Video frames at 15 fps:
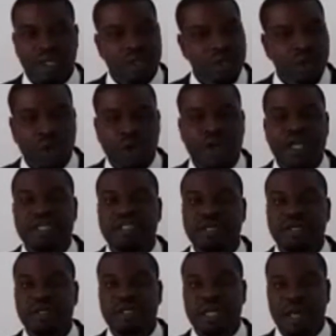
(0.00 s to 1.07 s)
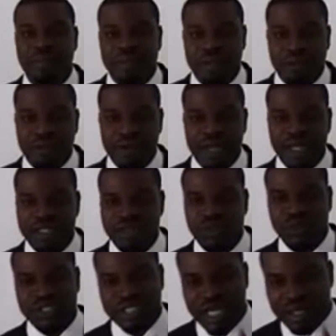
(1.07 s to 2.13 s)
No nation can be great
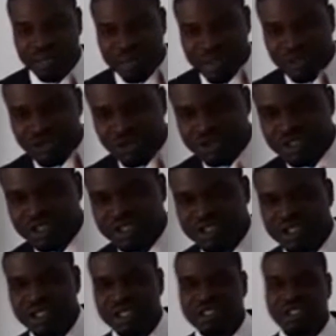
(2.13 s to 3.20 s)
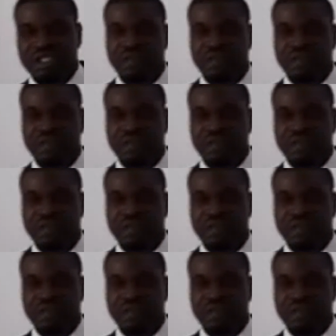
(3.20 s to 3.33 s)
without patriotic citizens.